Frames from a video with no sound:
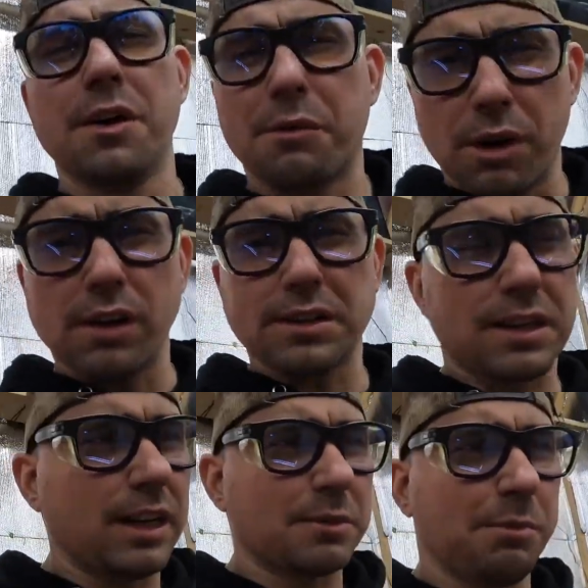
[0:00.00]
Wrong
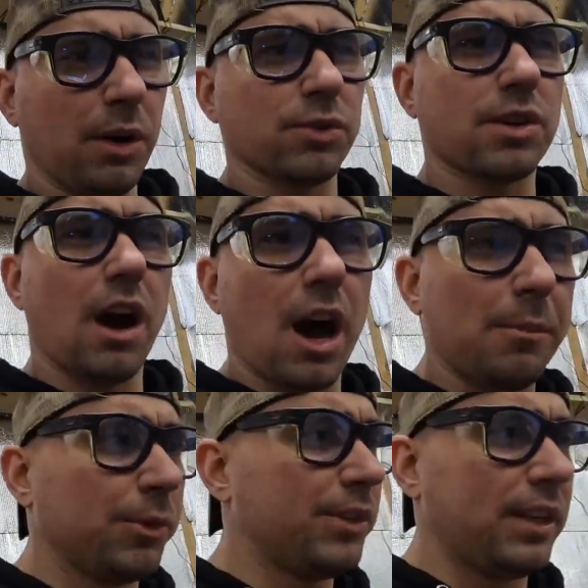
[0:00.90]
size bolts
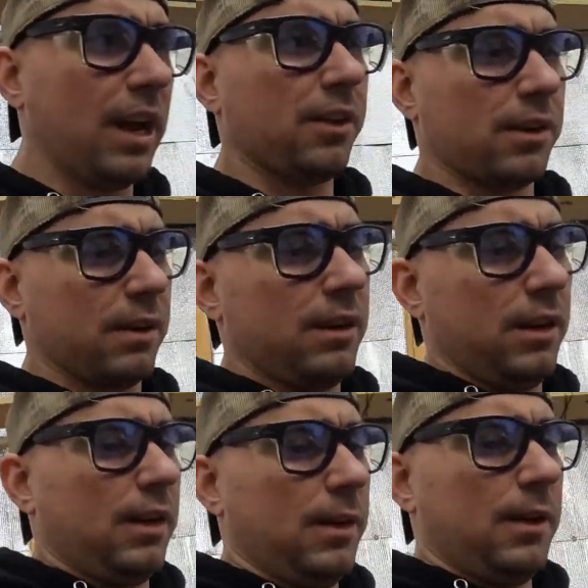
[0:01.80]
cobbled together.
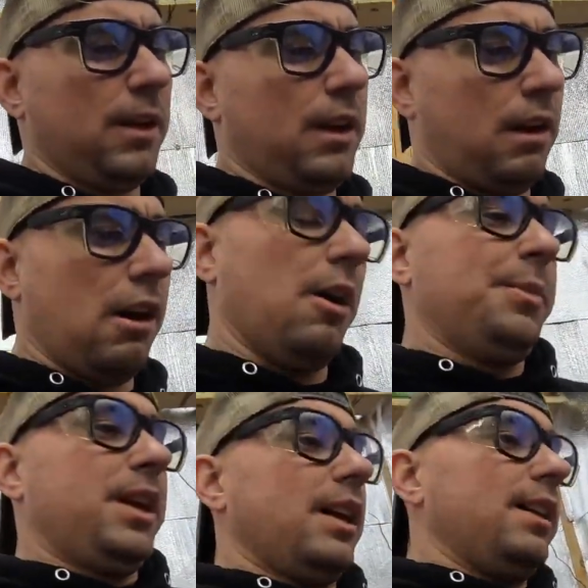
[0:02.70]
All
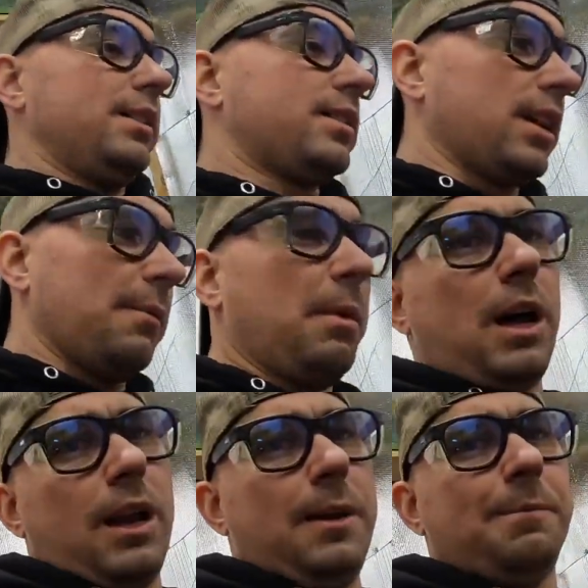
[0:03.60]
because
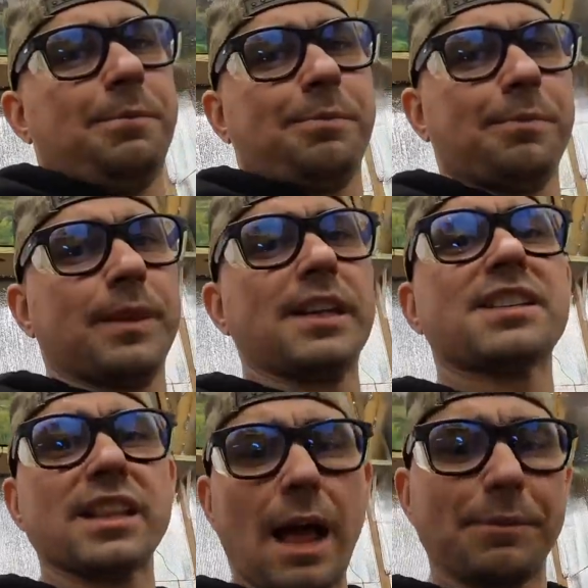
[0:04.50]
somebody
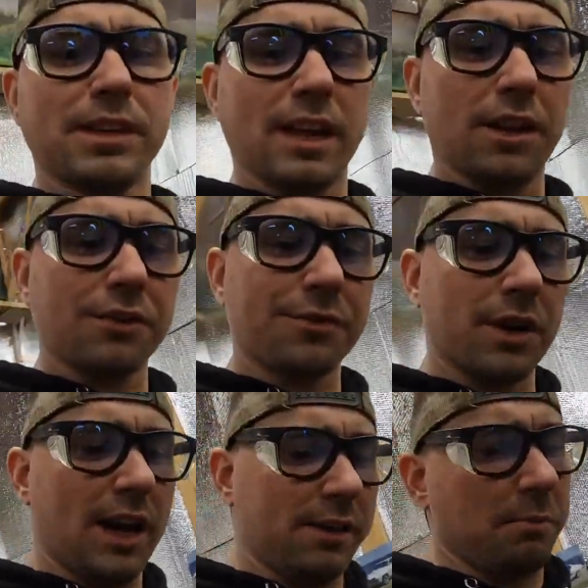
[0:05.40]
slapped it together for an
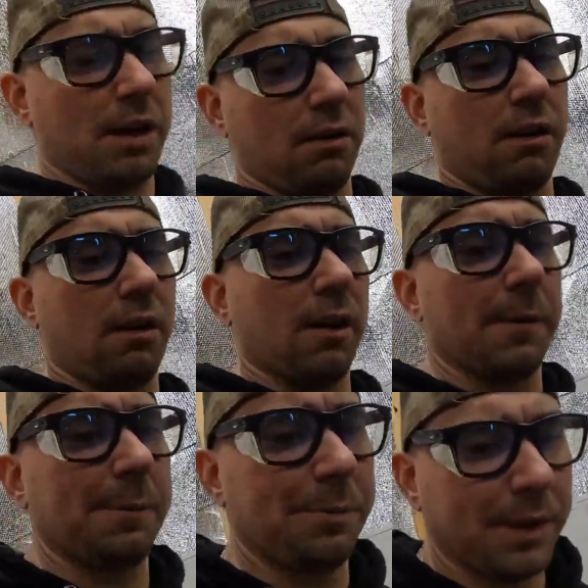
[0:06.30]
8th mile car
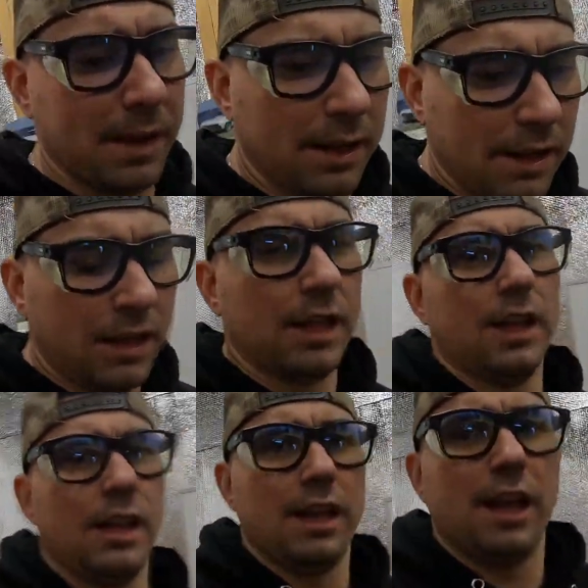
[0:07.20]

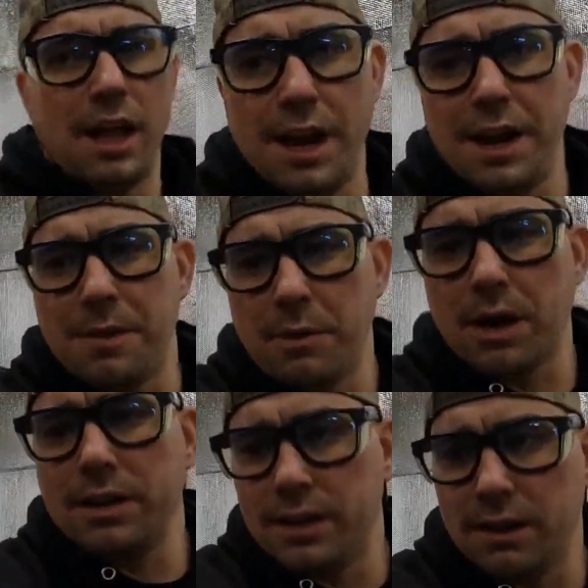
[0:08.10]
and then
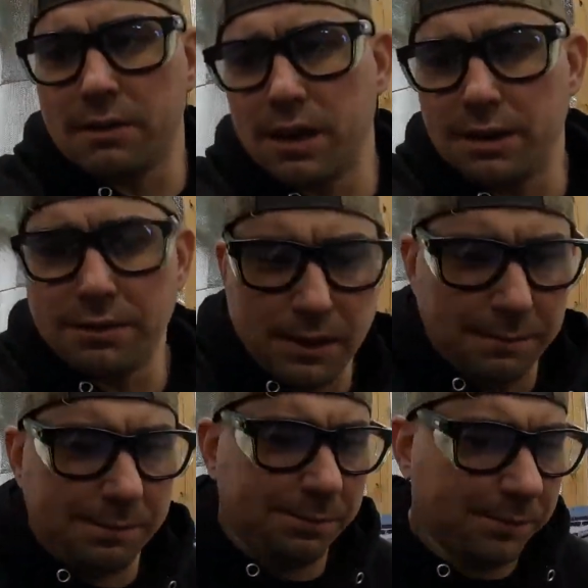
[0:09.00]
wanted to get rid of it.
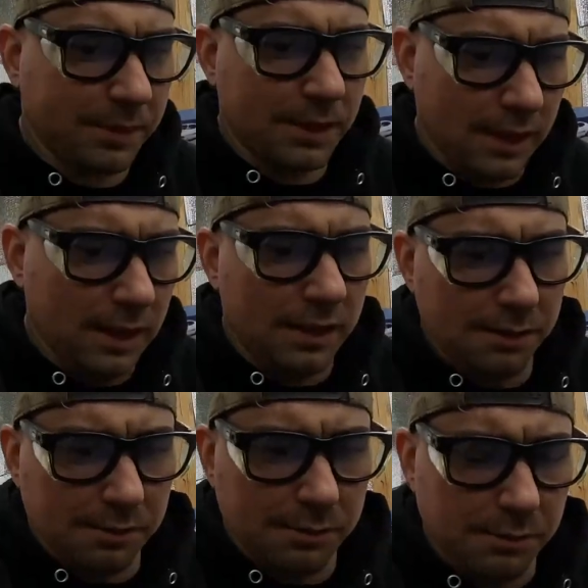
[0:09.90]

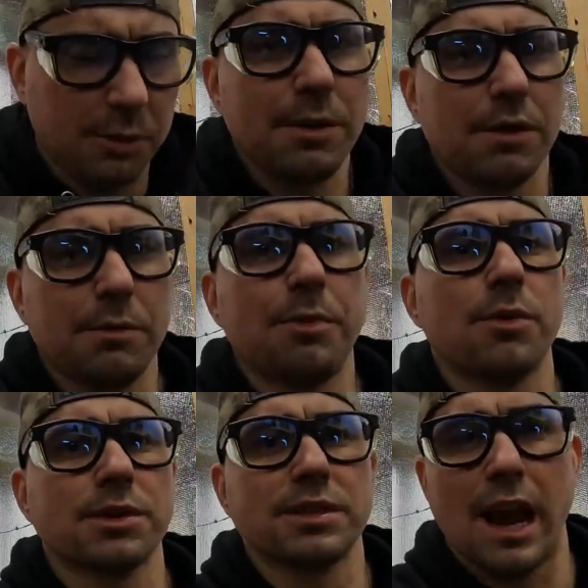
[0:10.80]
And we were the
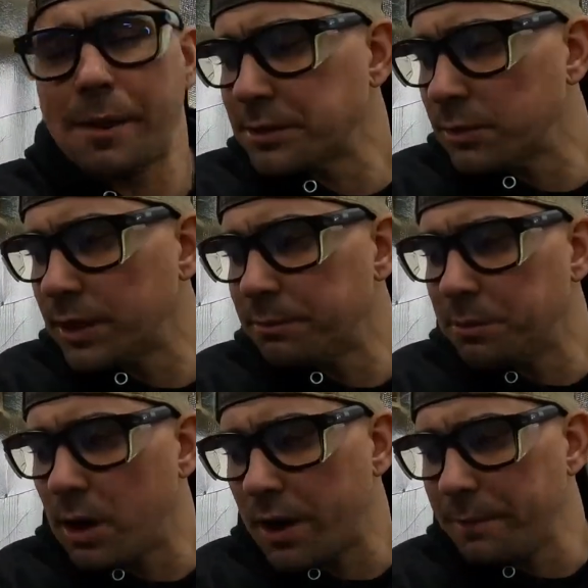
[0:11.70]
poor saps who went and
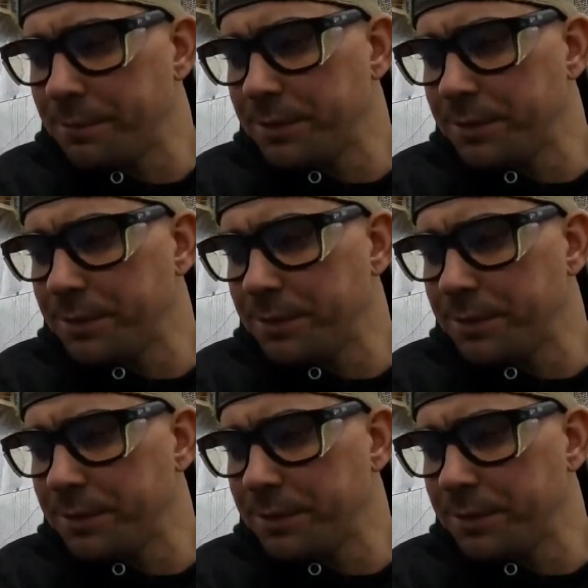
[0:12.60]
bought it.